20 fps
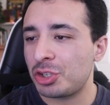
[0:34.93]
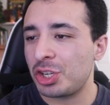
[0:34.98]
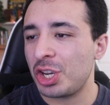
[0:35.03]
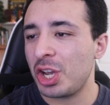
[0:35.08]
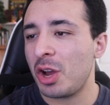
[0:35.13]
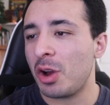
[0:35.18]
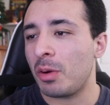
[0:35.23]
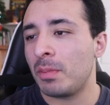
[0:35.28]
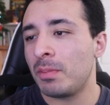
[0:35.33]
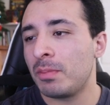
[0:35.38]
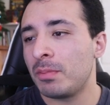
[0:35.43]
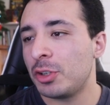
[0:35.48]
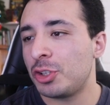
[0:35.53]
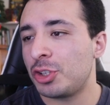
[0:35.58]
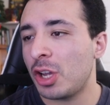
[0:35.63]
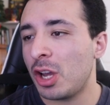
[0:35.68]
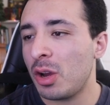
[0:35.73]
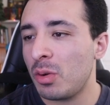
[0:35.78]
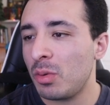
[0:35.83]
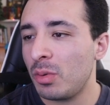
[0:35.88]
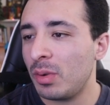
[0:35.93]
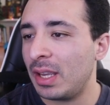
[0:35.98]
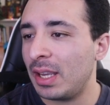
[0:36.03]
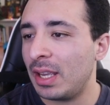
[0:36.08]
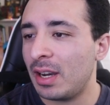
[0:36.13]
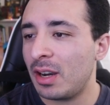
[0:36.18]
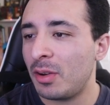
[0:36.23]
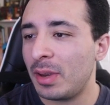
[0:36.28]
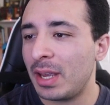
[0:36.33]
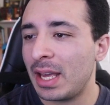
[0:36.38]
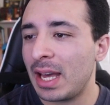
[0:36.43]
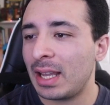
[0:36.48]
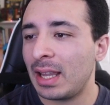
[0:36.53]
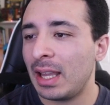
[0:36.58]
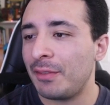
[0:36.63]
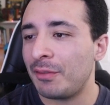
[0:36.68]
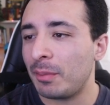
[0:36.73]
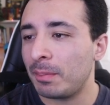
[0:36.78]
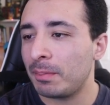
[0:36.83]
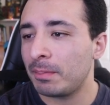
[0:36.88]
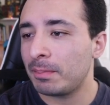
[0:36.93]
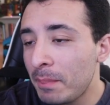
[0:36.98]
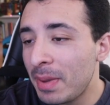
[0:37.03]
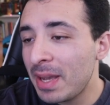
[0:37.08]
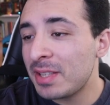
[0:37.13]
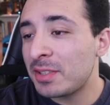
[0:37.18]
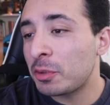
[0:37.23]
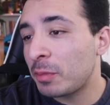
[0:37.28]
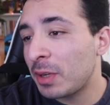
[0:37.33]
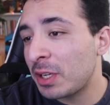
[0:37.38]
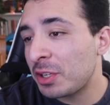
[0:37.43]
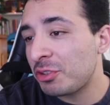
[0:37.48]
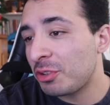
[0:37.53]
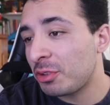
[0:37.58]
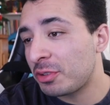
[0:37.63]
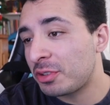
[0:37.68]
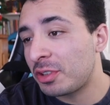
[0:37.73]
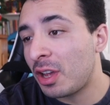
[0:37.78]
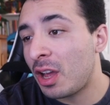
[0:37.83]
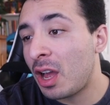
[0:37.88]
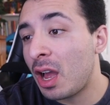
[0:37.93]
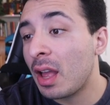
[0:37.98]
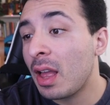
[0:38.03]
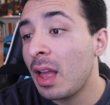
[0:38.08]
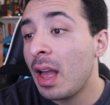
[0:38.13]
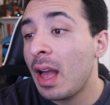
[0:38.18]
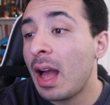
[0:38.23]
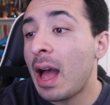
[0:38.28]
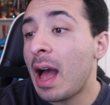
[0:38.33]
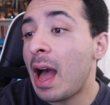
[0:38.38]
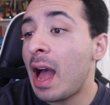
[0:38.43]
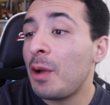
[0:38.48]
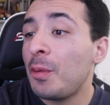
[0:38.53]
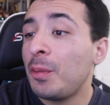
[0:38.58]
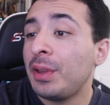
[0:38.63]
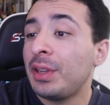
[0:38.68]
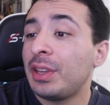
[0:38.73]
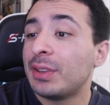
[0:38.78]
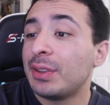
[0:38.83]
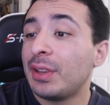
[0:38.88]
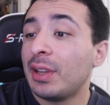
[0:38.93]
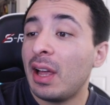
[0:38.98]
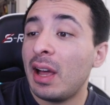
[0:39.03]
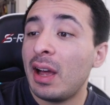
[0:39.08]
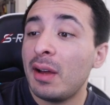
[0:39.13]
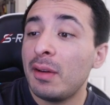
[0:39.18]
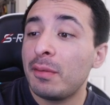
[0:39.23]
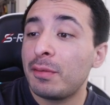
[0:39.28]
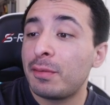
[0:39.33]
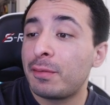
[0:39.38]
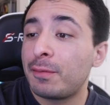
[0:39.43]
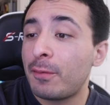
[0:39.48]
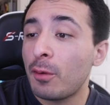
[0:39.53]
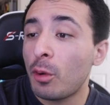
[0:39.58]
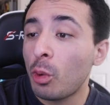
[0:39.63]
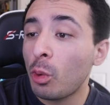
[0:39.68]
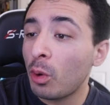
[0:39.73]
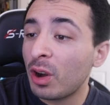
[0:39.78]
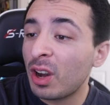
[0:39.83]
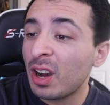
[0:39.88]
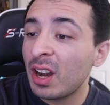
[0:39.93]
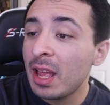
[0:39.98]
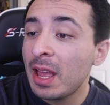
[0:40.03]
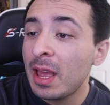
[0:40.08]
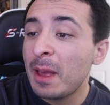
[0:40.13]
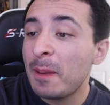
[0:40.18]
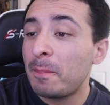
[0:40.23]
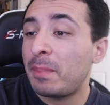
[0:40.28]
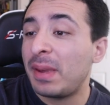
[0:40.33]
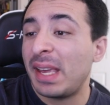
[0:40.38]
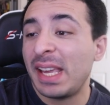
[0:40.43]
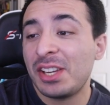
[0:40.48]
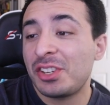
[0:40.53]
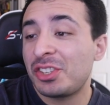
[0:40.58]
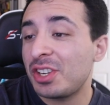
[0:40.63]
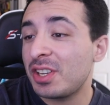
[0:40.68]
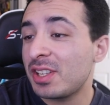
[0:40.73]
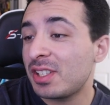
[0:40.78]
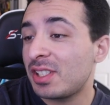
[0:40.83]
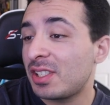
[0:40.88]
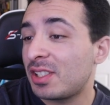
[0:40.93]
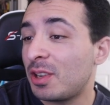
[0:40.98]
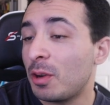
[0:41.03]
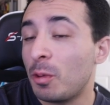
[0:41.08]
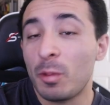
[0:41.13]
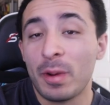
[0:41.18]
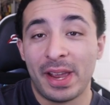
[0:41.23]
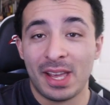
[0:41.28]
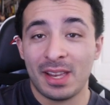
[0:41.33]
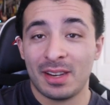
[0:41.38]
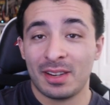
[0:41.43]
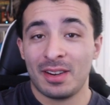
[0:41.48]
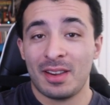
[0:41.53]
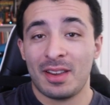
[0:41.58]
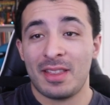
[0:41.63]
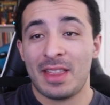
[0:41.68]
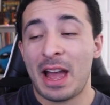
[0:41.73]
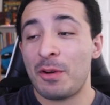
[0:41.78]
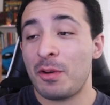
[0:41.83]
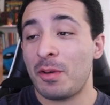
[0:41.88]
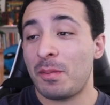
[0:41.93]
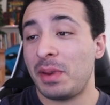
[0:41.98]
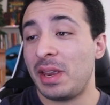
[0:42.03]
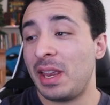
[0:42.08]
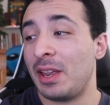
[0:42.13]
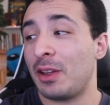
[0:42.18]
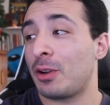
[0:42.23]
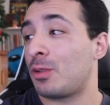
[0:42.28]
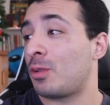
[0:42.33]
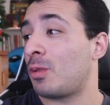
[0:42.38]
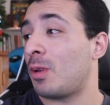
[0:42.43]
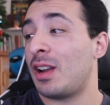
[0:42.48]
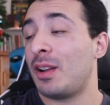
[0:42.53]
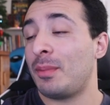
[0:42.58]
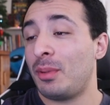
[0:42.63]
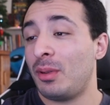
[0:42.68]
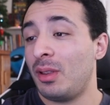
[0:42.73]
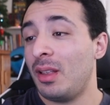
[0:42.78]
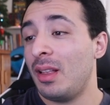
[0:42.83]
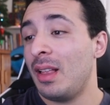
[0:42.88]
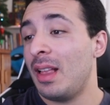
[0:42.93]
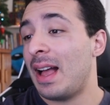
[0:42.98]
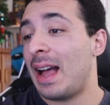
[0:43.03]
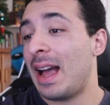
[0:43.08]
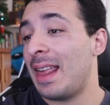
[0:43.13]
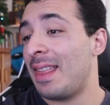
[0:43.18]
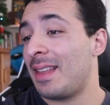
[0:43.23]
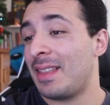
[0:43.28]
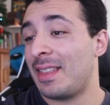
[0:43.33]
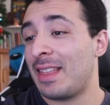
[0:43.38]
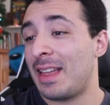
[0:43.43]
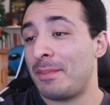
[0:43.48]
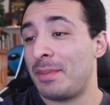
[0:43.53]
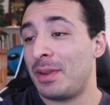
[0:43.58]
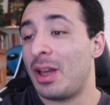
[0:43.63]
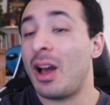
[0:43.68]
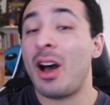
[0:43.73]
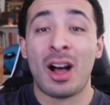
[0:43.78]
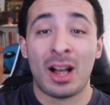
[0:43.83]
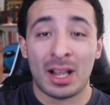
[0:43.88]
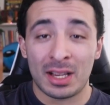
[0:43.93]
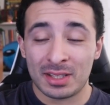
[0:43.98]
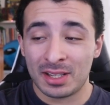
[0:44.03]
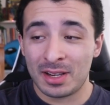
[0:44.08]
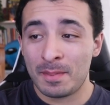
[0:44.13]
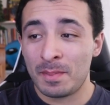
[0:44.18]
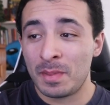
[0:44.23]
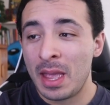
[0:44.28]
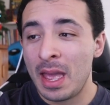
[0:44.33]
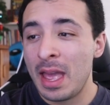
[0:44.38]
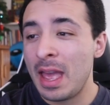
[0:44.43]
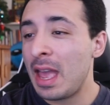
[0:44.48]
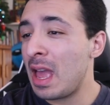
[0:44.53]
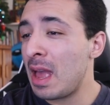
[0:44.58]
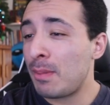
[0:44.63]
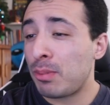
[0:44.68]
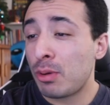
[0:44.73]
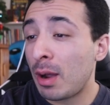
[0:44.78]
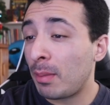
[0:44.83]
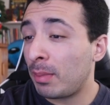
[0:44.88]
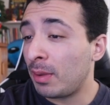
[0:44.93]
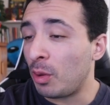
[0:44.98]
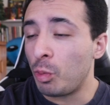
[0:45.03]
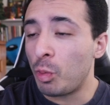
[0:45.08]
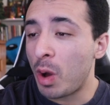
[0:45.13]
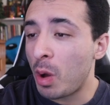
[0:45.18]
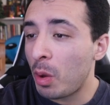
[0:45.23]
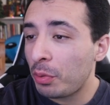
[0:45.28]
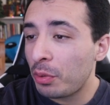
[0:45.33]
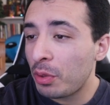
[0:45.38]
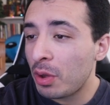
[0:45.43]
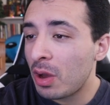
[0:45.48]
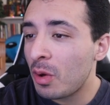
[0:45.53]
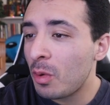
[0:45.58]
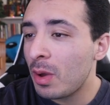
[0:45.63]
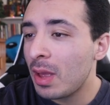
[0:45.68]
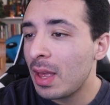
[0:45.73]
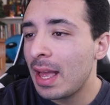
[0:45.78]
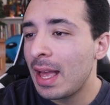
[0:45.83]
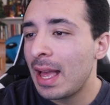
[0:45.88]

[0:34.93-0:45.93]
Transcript: Joe. Joe, you know, you gotta love him. Best original song, I would love for Peaches to win. That would be incredible. I think that'd be awesome. It probably won't, though.